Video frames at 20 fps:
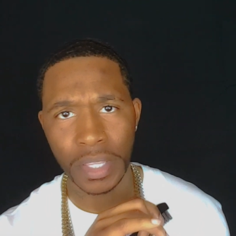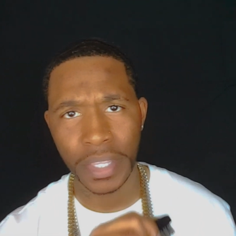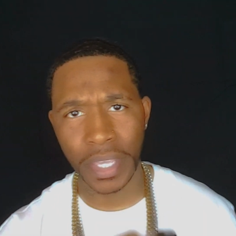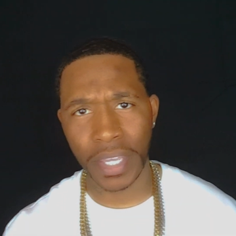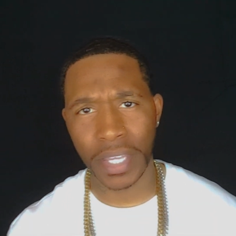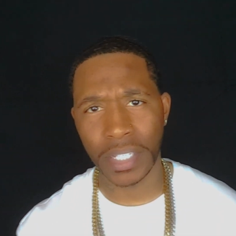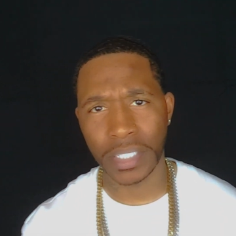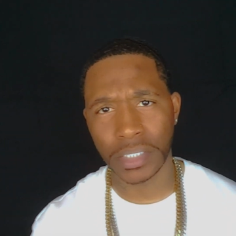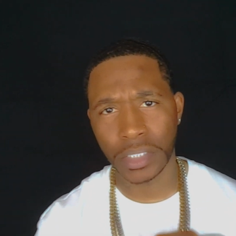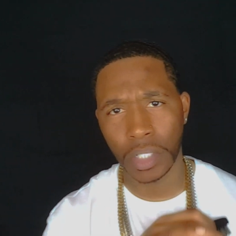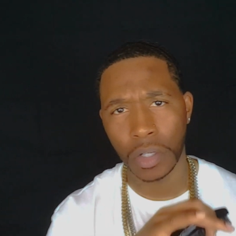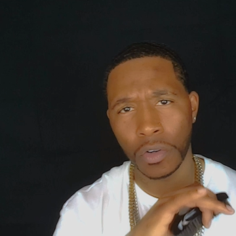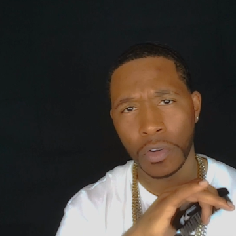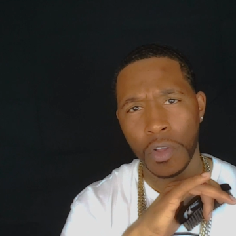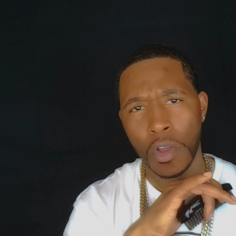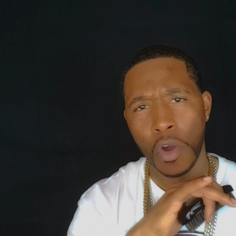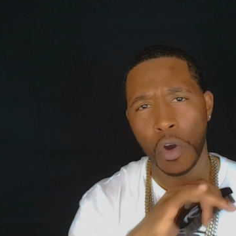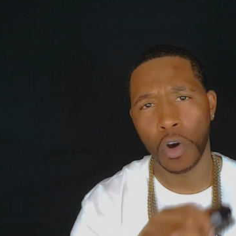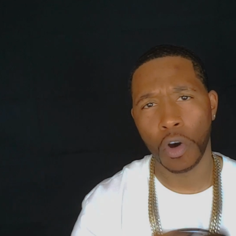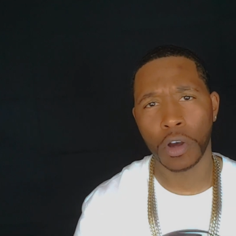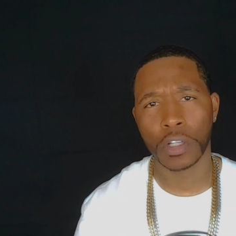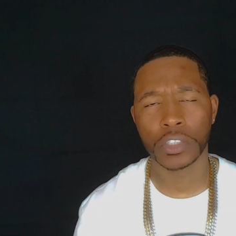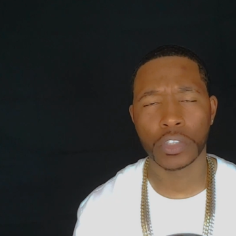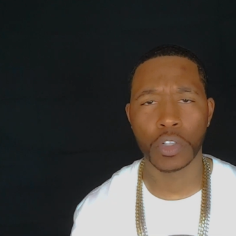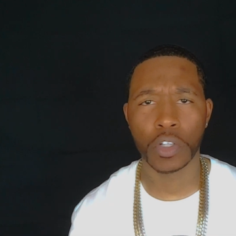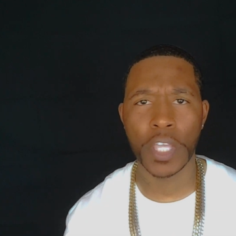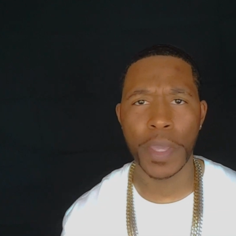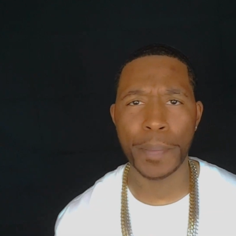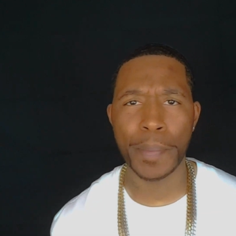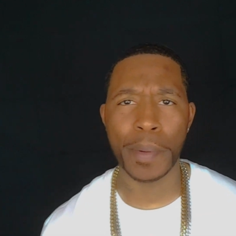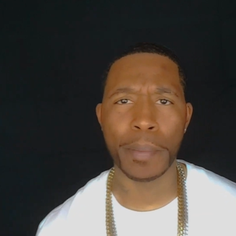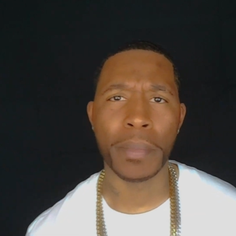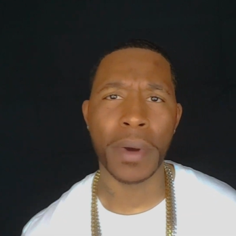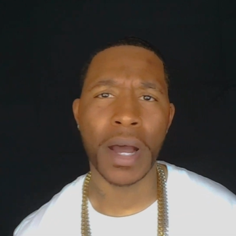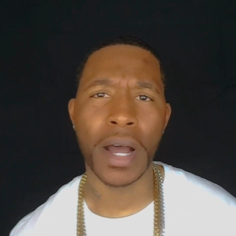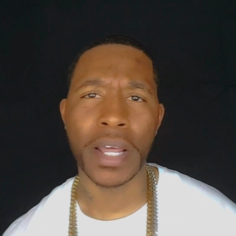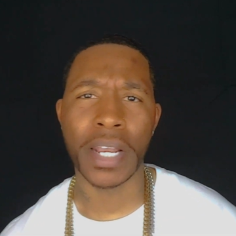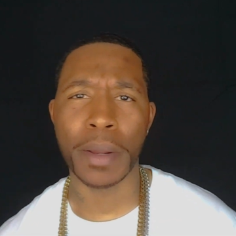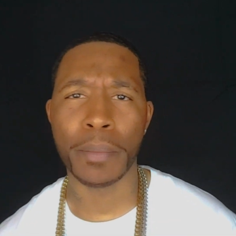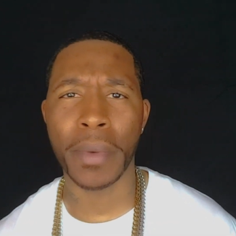yeah, so also keep in
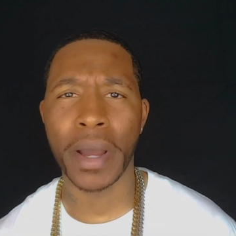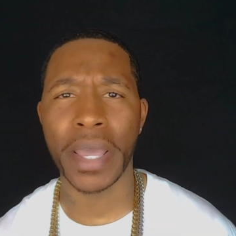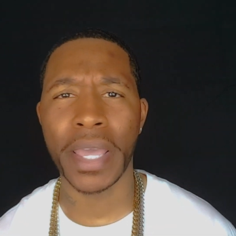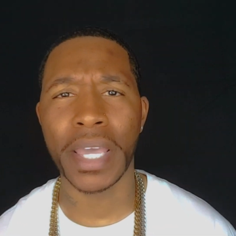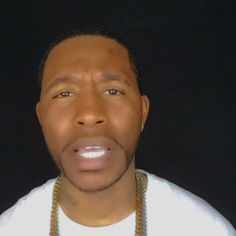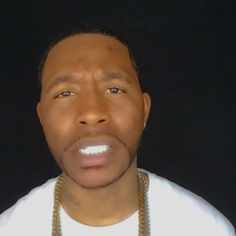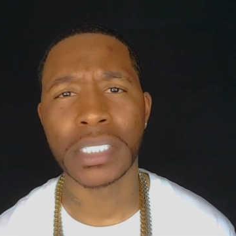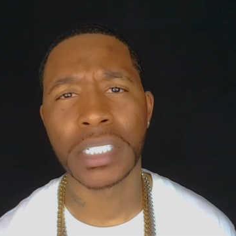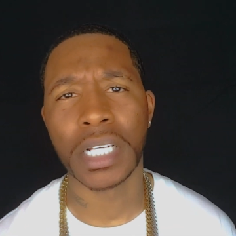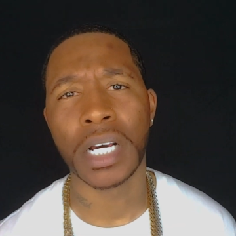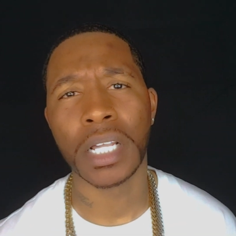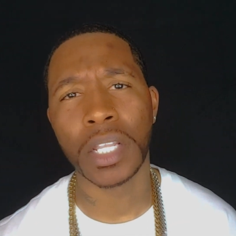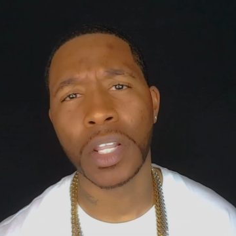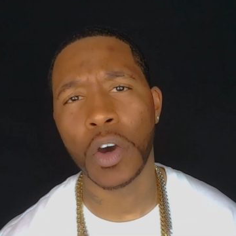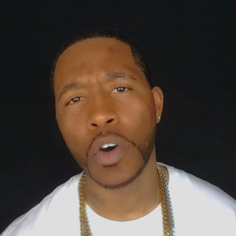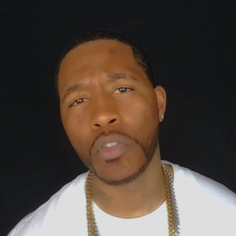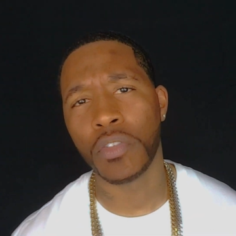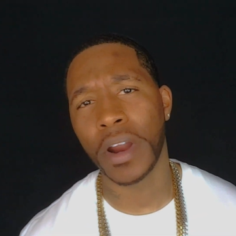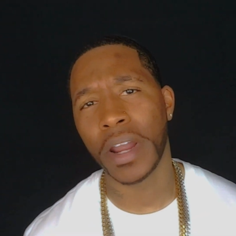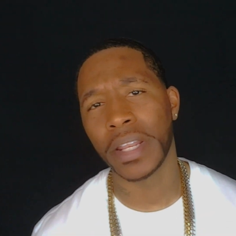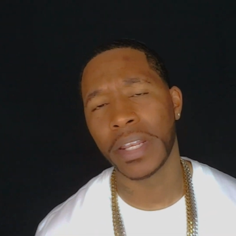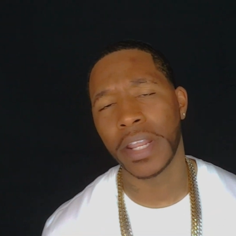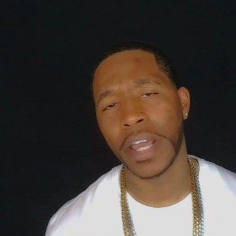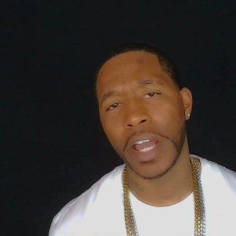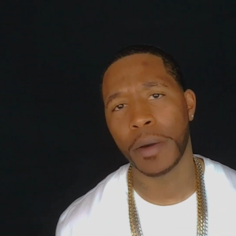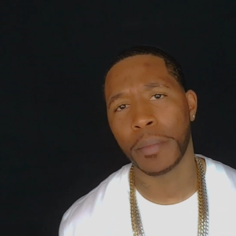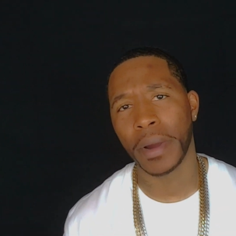mind that my hair is cut low right now.